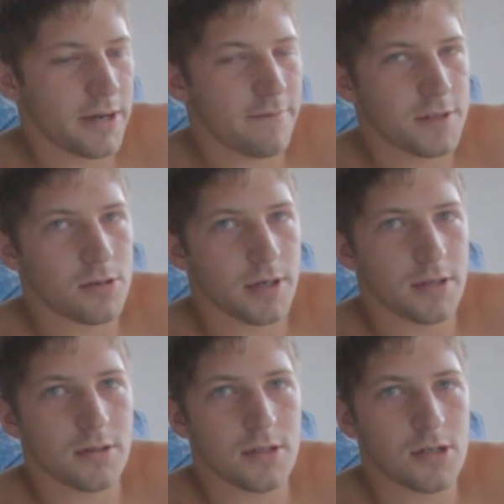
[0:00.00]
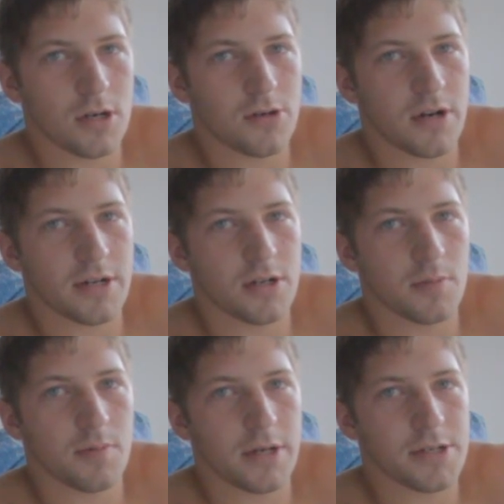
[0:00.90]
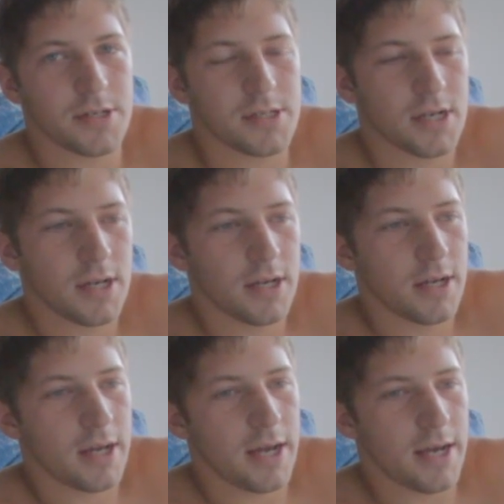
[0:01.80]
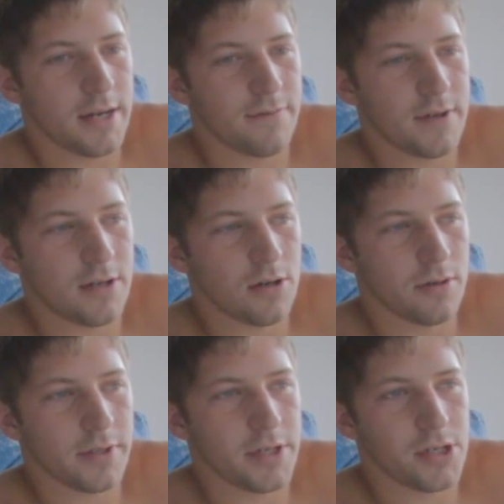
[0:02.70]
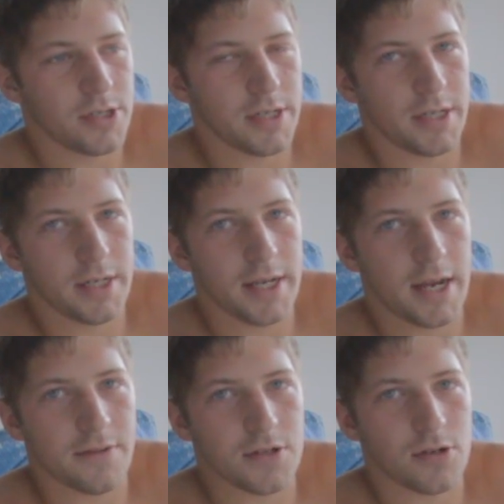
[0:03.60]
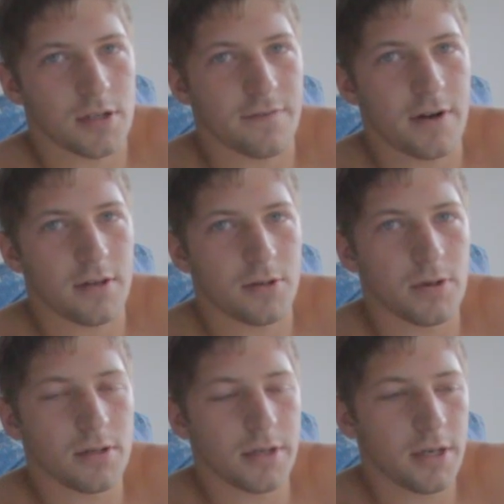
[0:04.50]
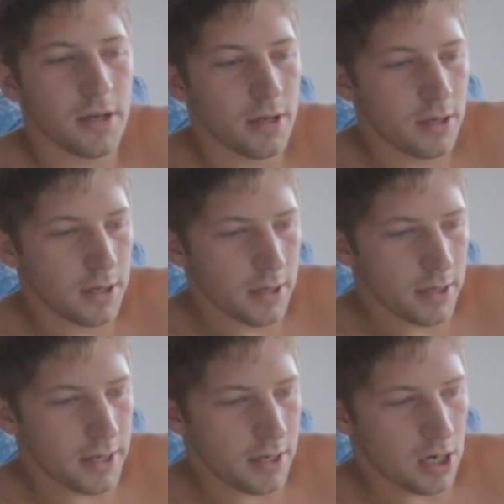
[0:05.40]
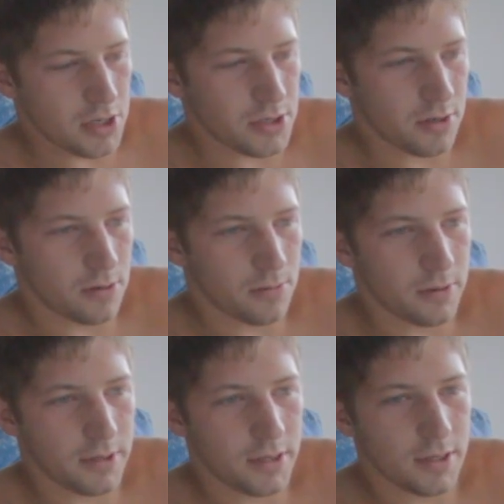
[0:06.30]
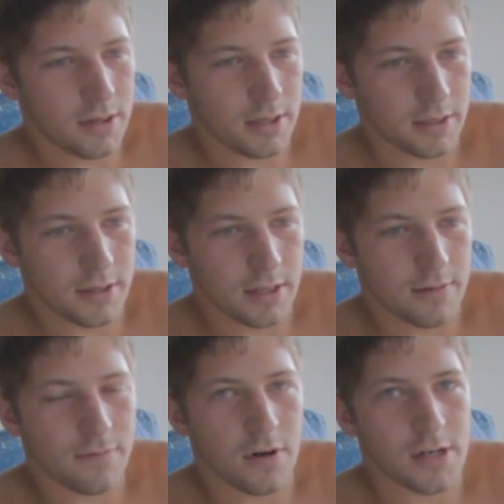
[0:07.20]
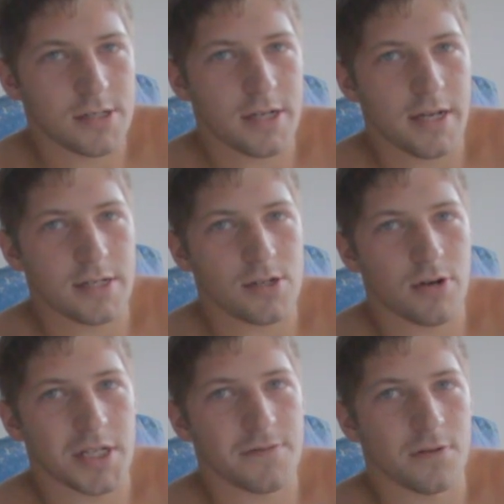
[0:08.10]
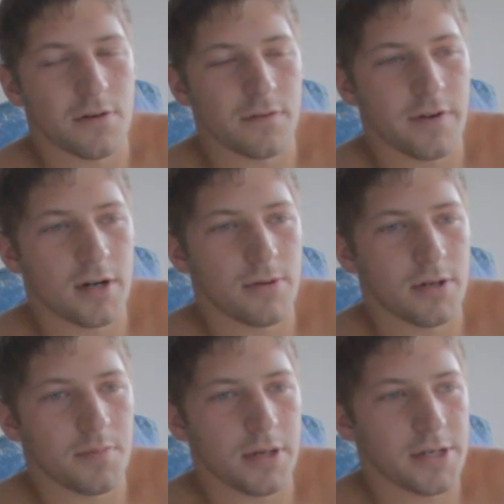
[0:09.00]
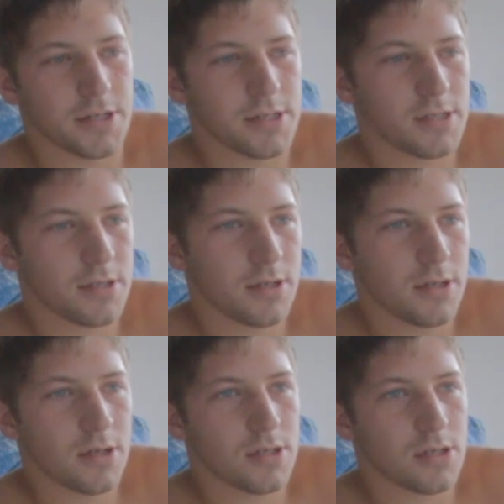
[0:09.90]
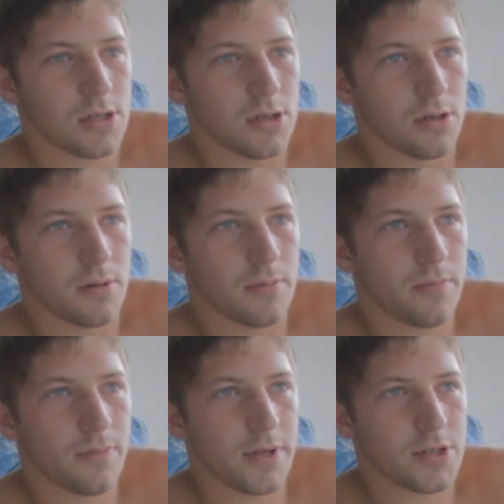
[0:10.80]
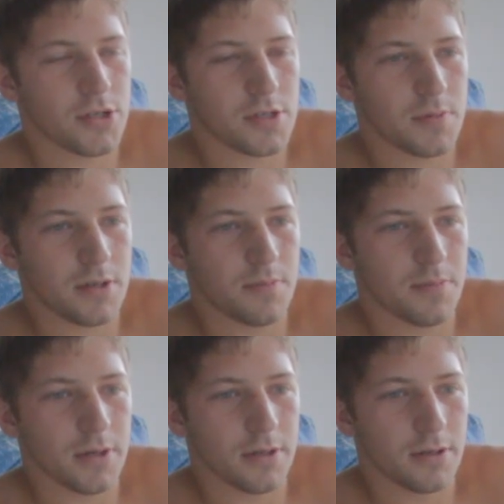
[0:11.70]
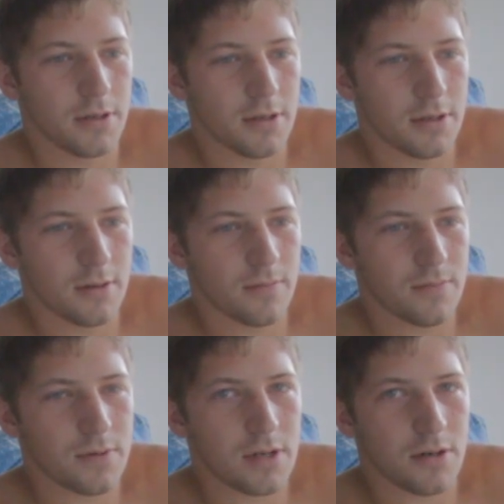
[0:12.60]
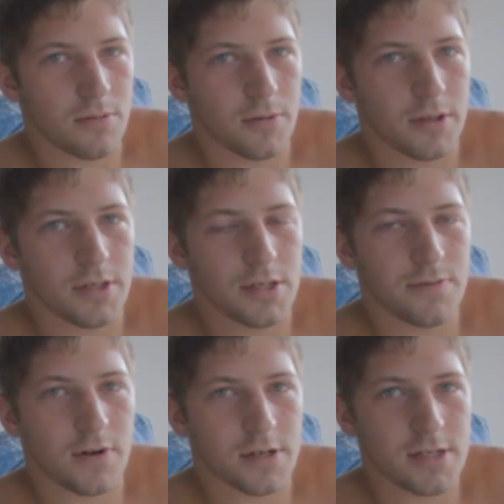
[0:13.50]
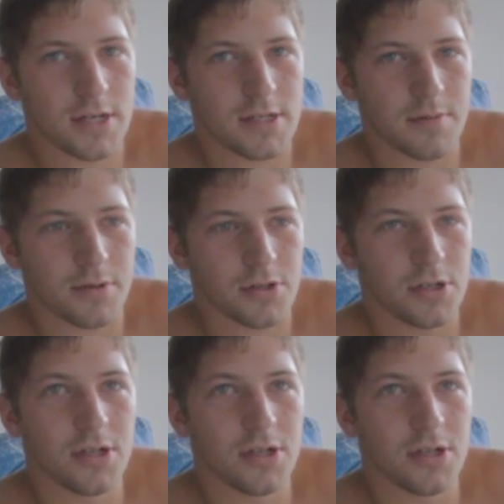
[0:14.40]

have the strength to start trying tuck planches, and if they don't, they usually gain the strength fairly quickly. And I also don't really think that frog stands transfer over very well to planches, so that's just me, but I don't really teach frog stands that much.